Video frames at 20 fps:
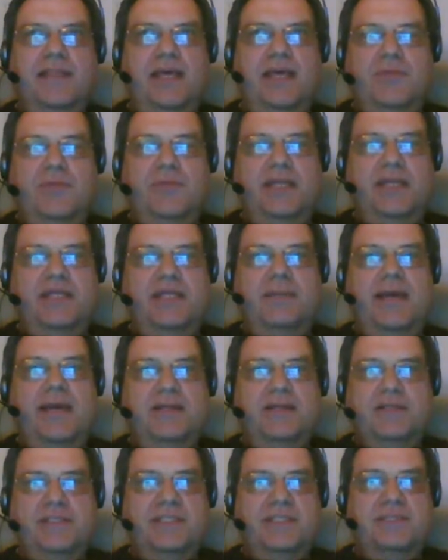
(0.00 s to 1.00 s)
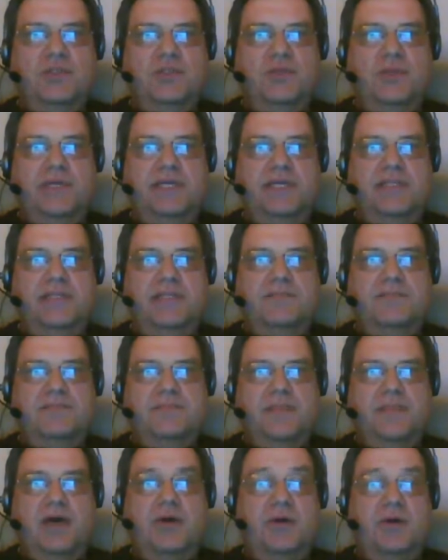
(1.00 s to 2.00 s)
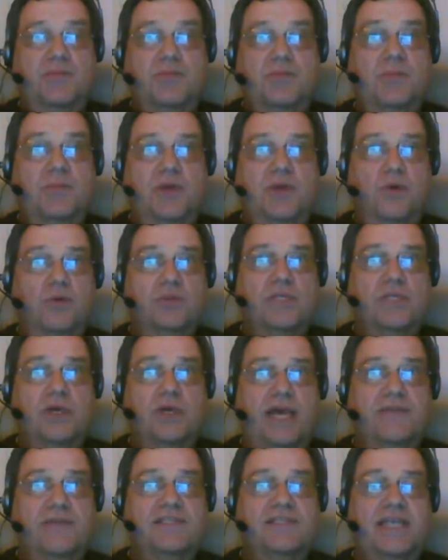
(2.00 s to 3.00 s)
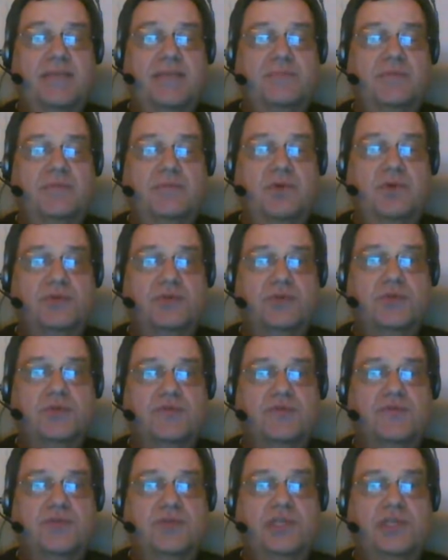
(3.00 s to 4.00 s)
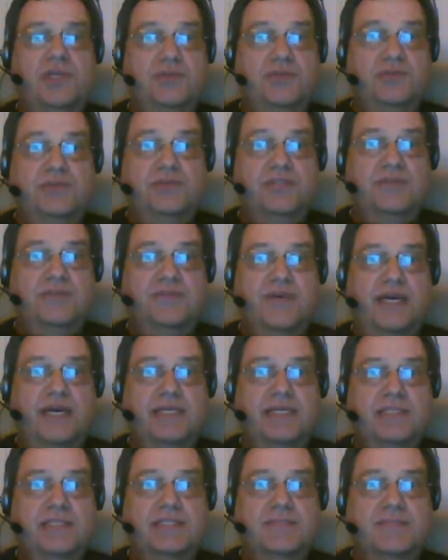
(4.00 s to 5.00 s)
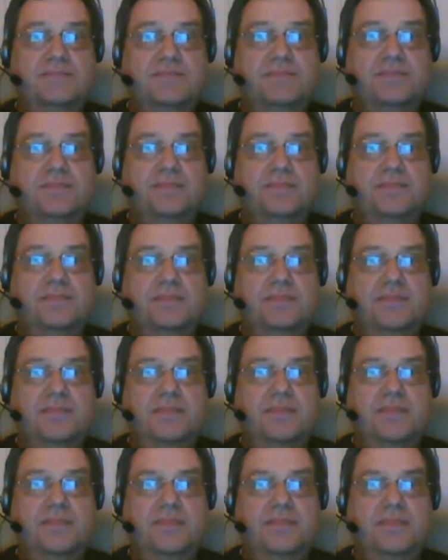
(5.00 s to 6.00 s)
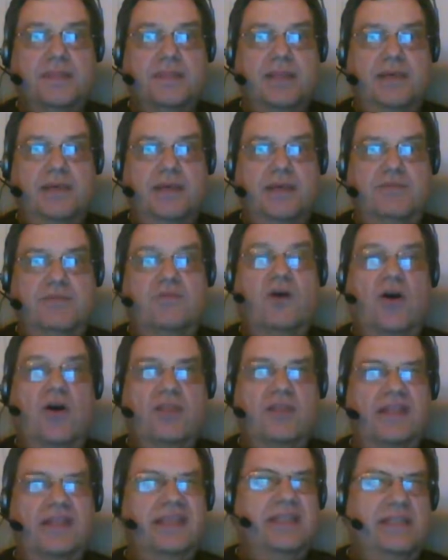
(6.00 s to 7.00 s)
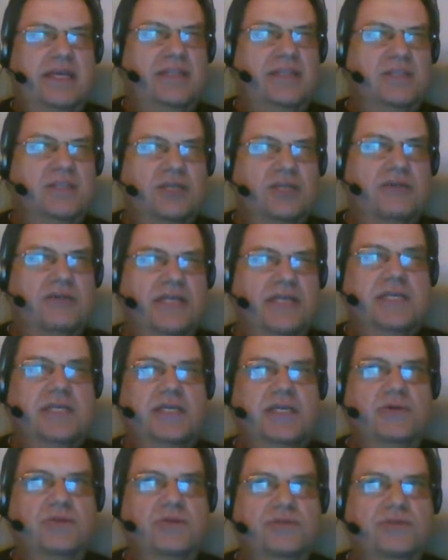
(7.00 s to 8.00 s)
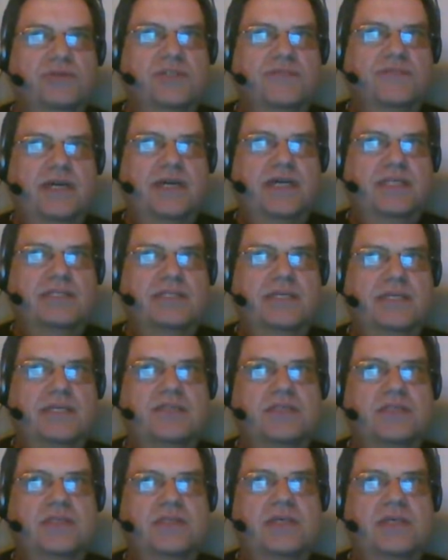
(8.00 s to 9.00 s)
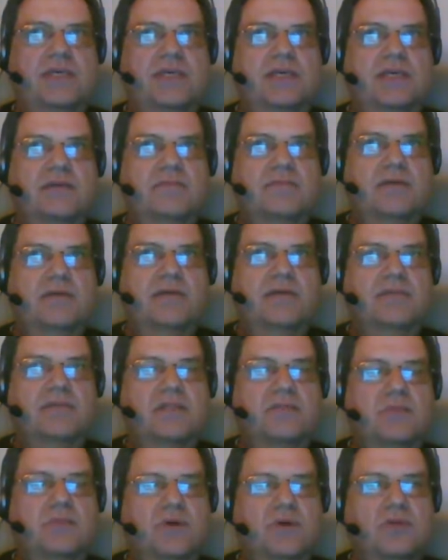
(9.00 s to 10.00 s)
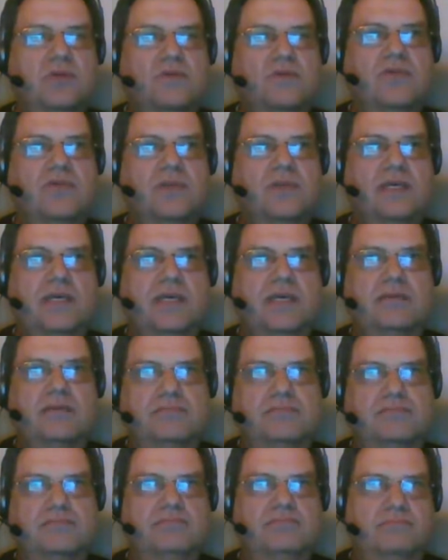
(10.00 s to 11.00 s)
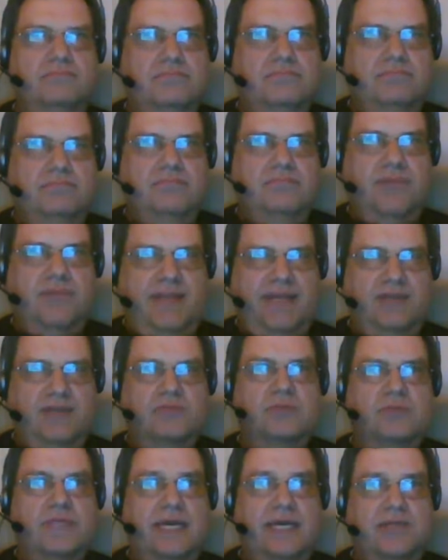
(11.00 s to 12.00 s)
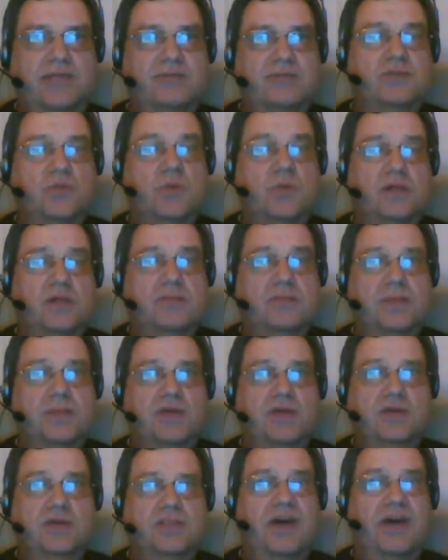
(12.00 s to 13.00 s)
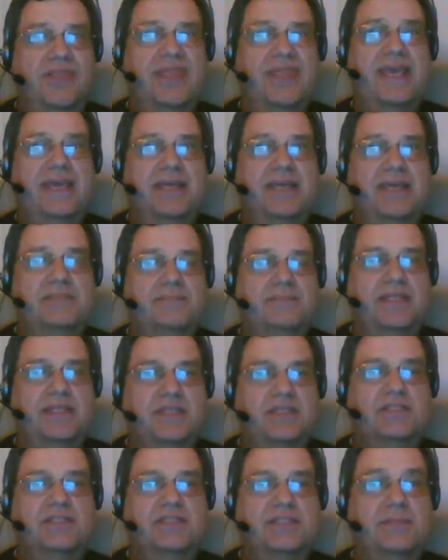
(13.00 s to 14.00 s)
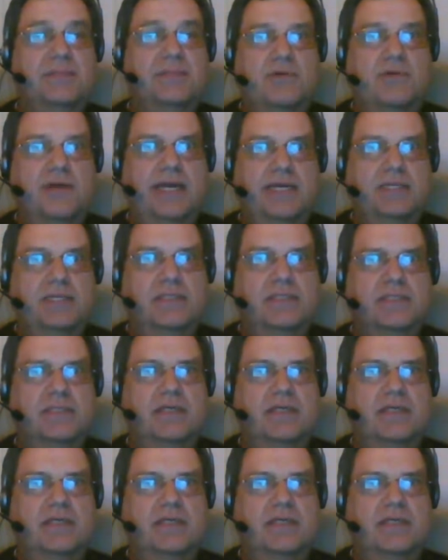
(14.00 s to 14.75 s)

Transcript: But there will be dependencies between them. I would probably also have separate modules for the user interface rather than integrating user interface into the, into the model for the the actual data as well, because I think it's better to separate